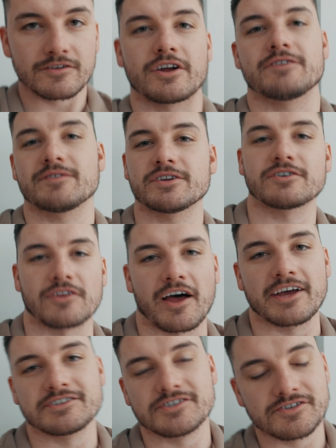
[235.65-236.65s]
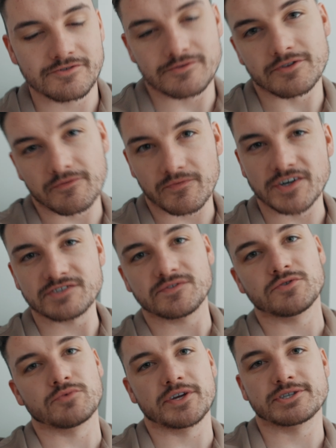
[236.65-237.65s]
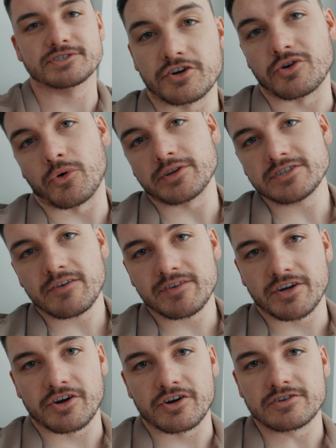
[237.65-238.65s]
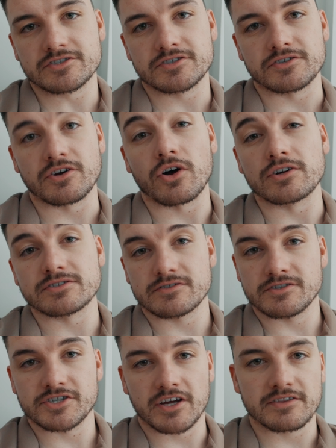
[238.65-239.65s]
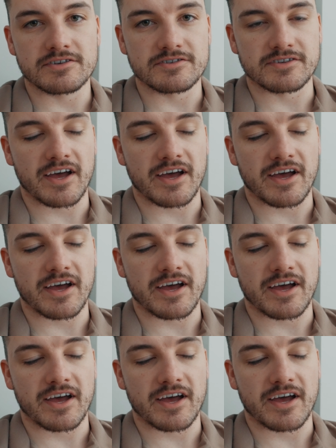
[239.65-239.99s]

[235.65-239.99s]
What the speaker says: not even gonna lie to you, first few weeks, you're going to have an urge to constantly check these